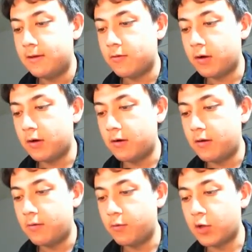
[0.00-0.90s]
right?
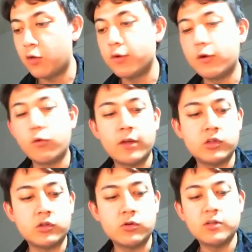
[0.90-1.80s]
We got to read our registers.